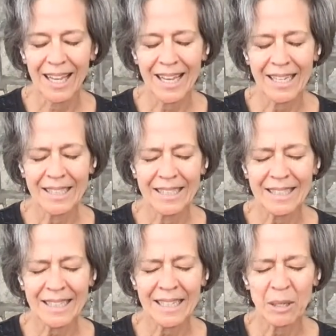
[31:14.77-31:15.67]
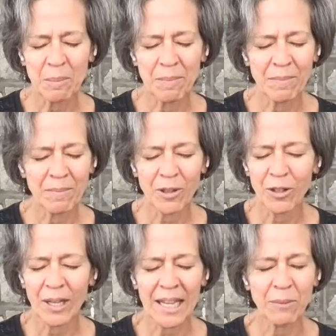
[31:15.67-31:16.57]
And
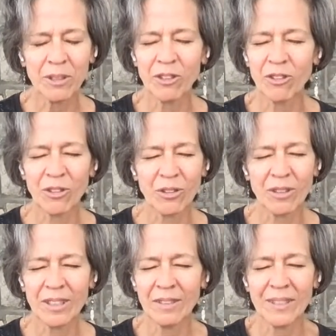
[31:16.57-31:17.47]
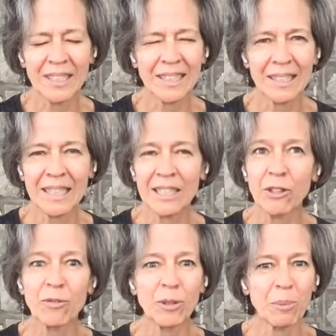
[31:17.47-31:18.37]
her language, even in the
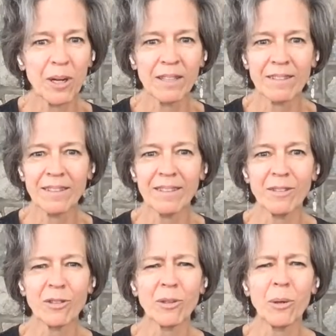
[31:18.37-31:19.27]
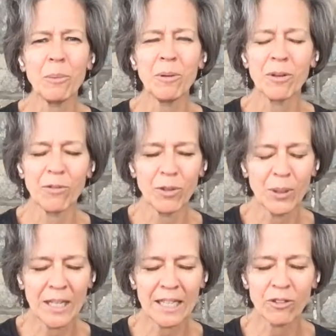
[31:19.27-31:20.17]
interview process, is so
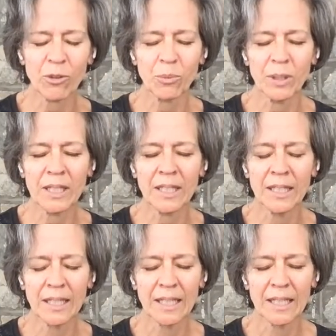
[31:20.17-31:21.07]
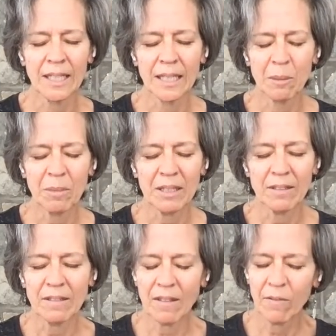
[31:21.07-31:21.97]
beautiful. And he has her read
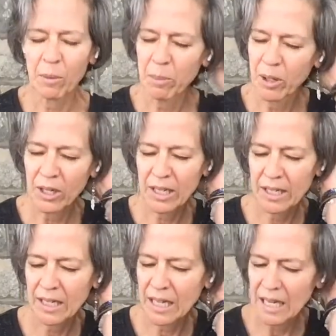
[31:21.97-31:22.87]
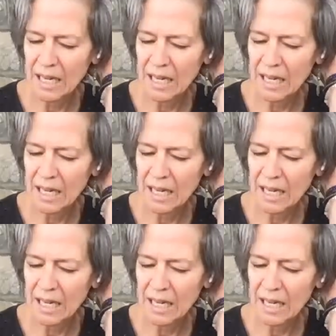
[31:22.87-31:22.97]
pieces of the book.